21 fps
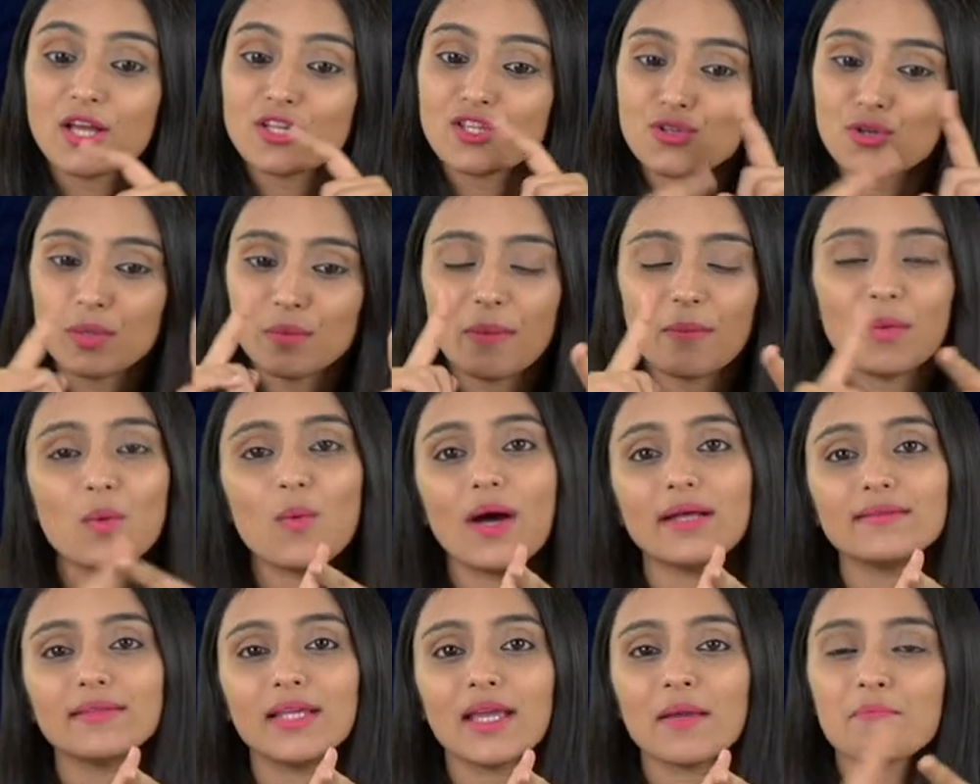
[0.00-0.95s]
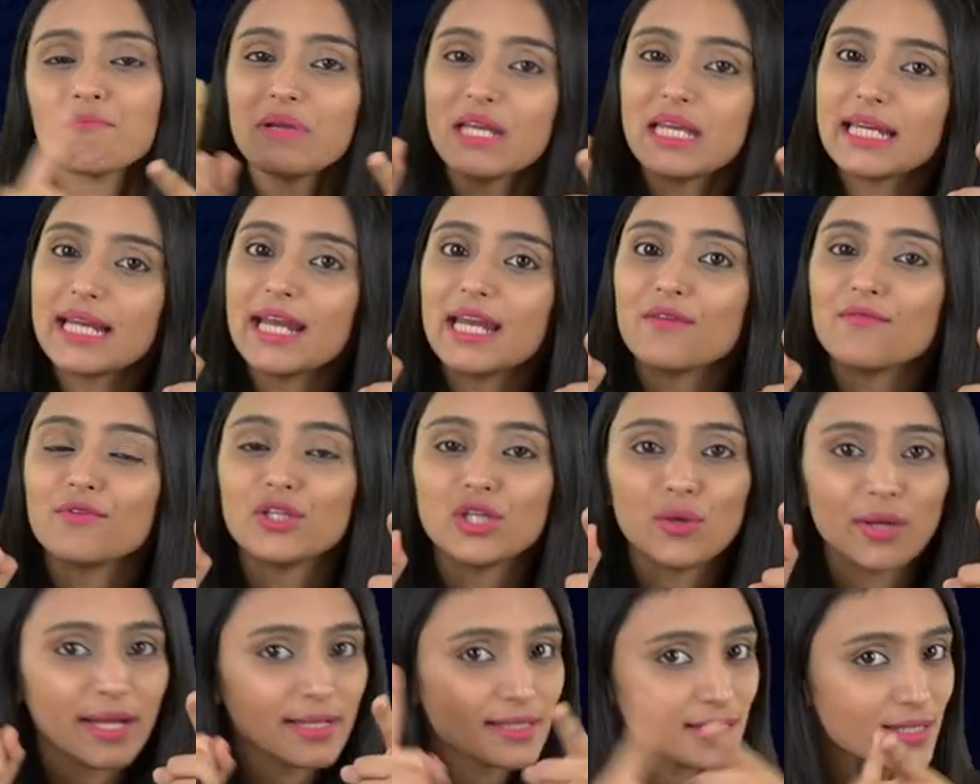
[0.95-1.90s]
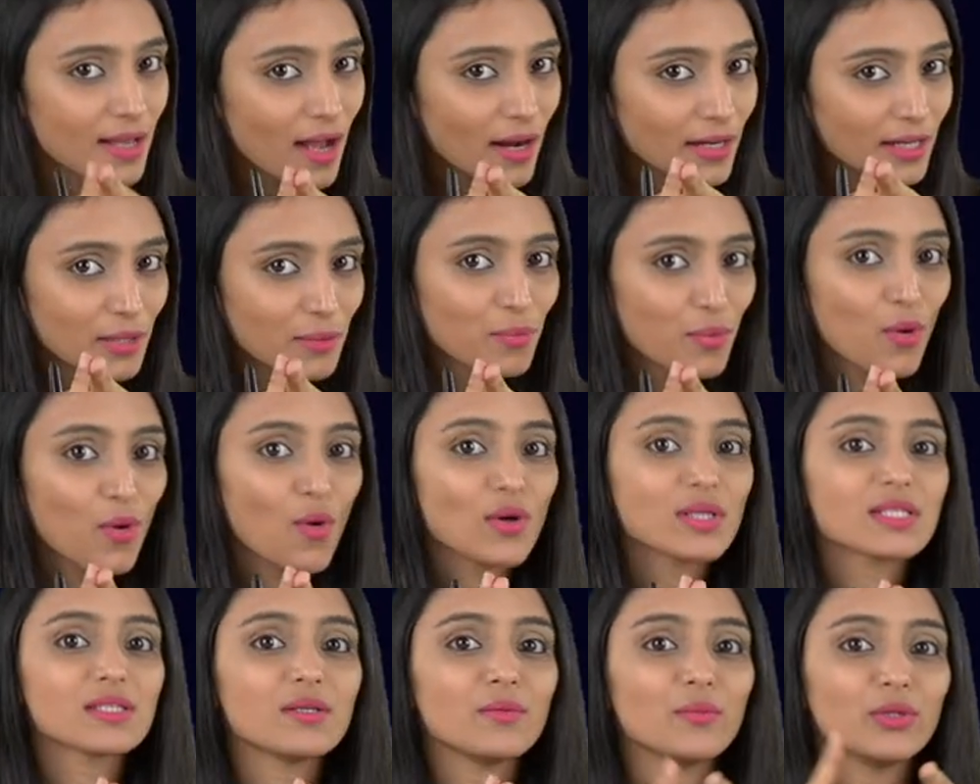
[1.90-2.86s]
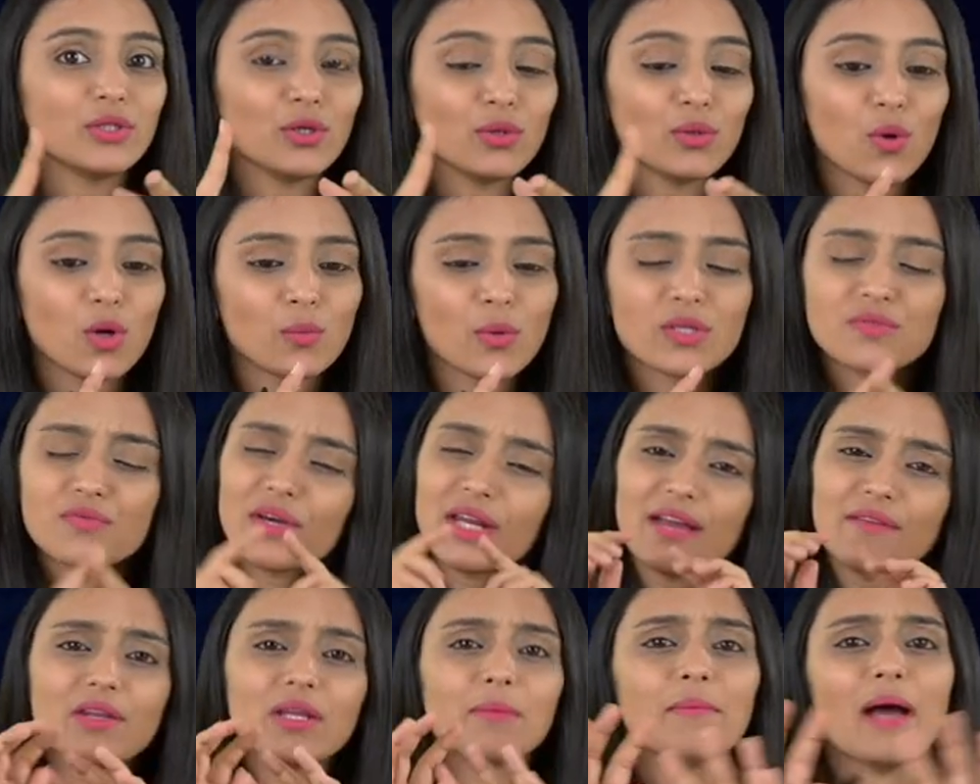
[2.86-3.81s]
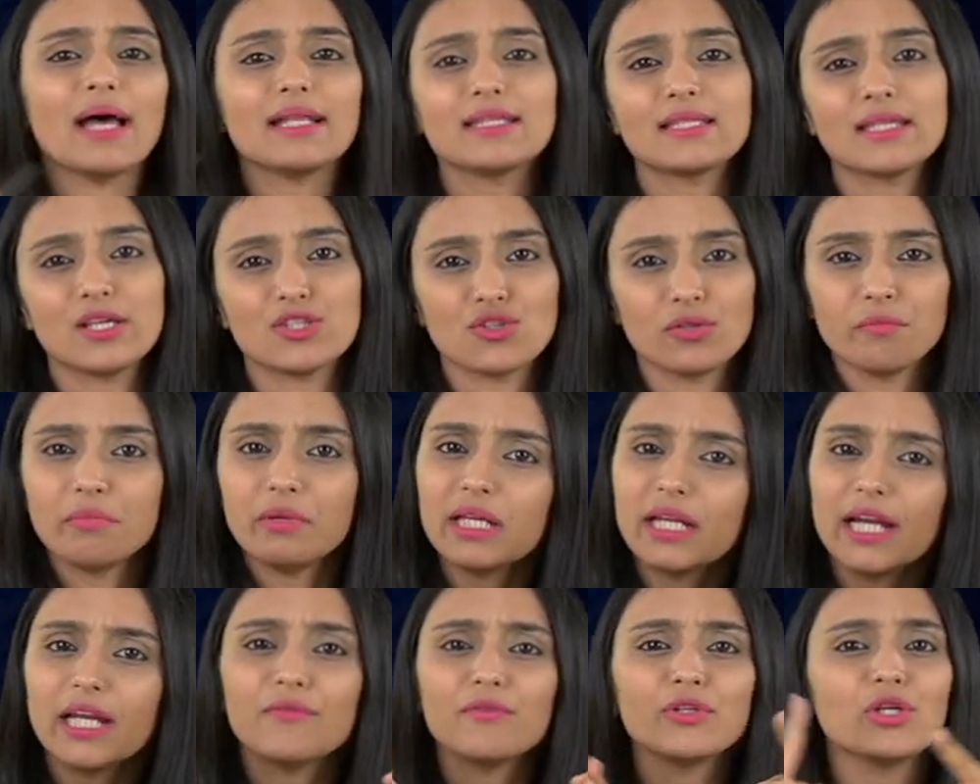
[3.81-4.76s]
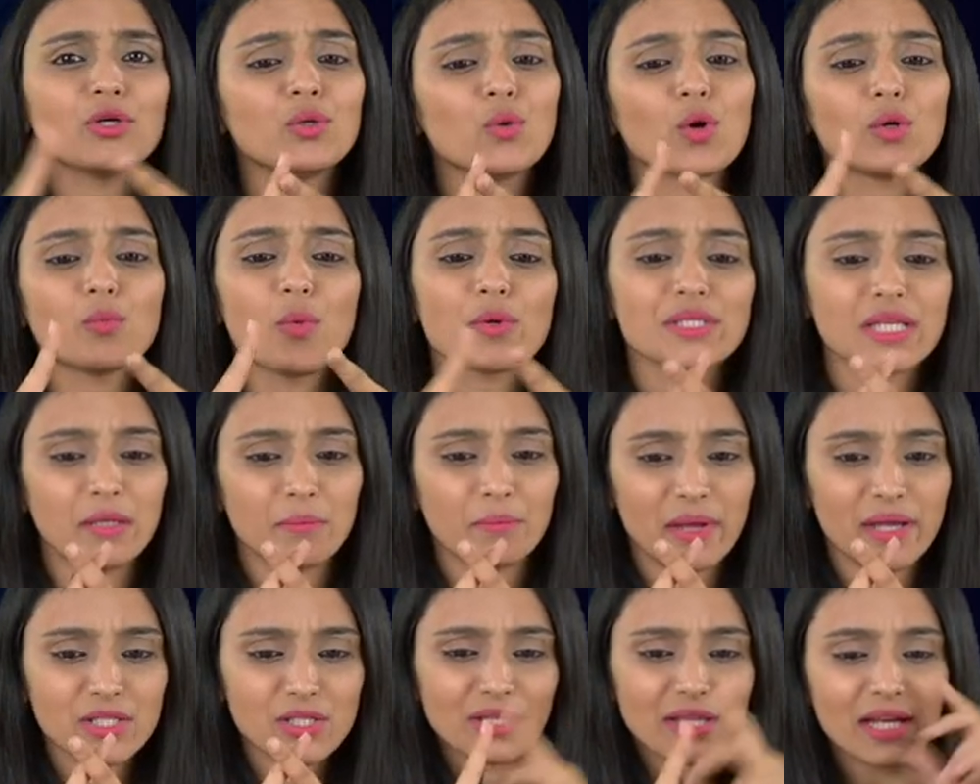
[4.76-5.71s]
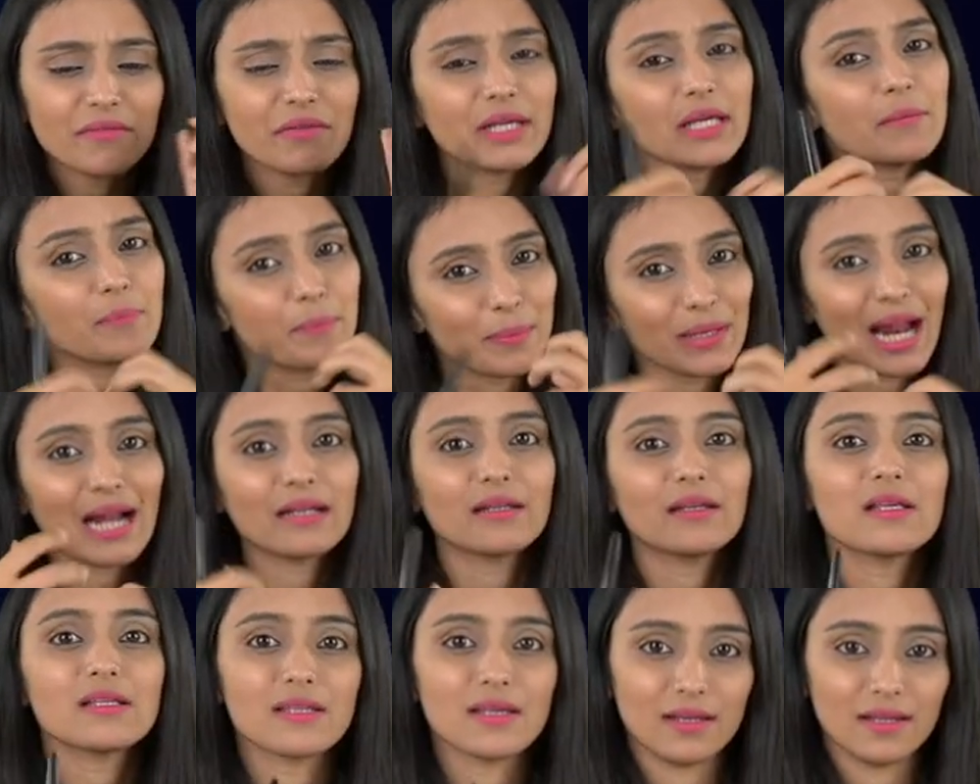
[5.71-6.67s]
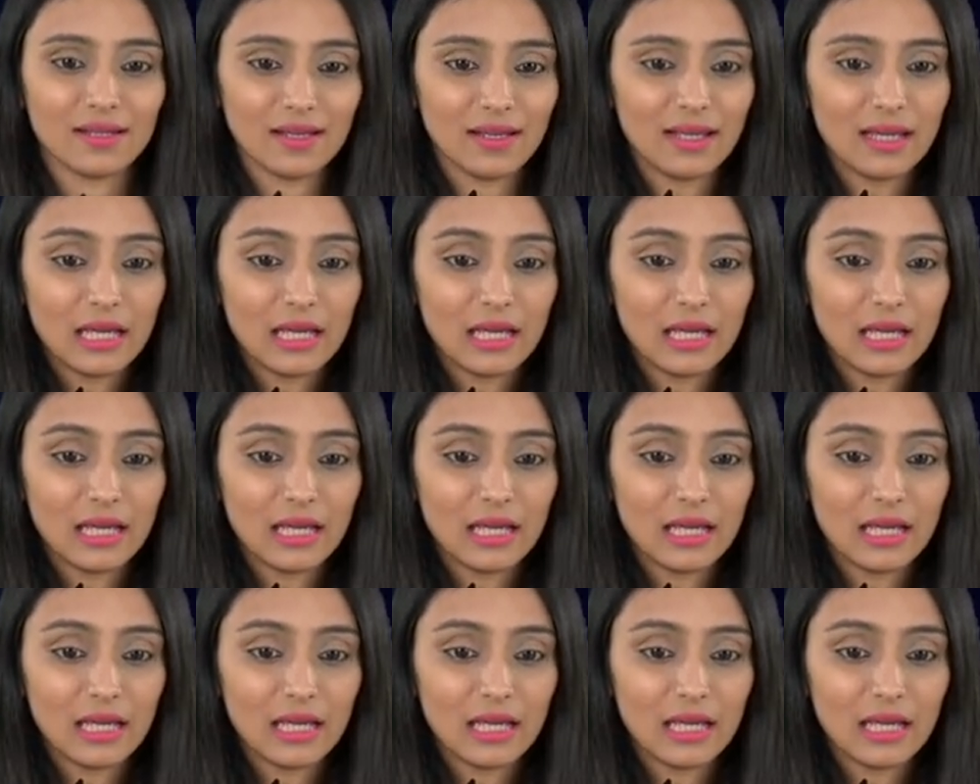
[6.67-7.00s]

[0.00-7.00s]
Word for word: So, remember one thing, be ready with your N C E R T books, with your notebooks for every math session. Be ready with your notebooks and pens so that we can practice it.